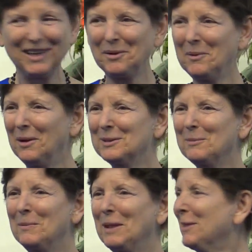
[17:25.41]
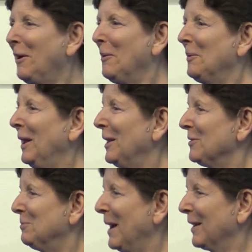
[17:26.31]
We want to be thought well
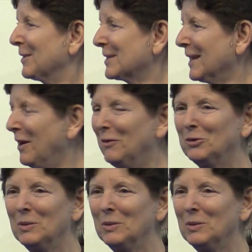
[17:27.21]
of by ourselves.